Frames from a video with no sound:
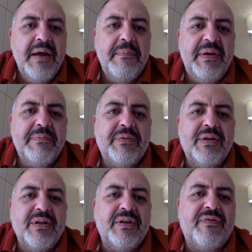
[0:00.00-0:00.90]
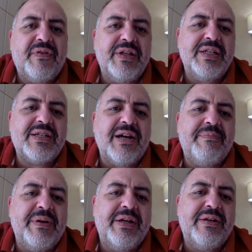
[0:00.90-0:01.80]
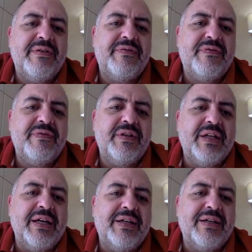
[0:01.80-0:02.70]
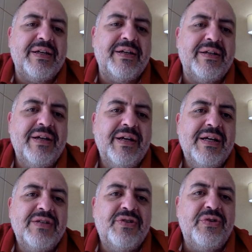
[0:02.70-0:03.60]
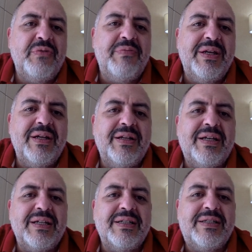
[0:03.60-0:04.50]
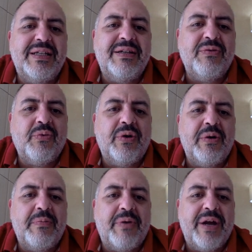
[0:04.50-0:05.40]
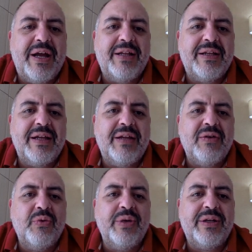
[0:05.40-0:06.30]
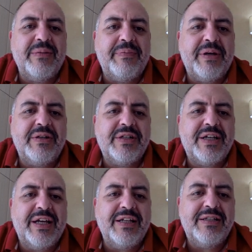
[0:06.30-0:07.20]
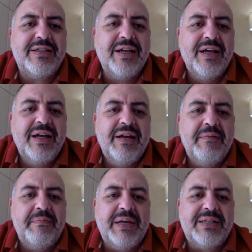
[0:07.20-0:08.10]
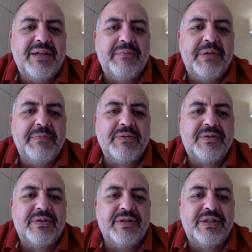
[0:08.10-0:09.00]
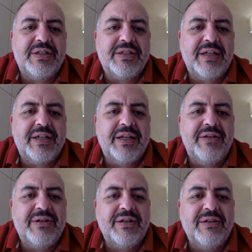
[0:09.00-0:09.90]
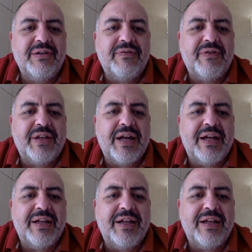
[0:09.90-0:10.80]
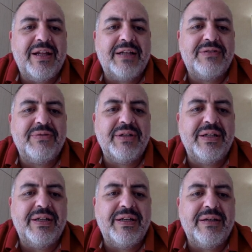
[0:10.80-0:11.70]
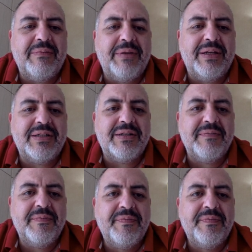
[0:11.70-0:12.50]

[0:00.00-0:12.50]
People look for these competitive, so you immediately can see where a brand and who it compares against based on people's searches, and then you can look for that, and that's really amazing.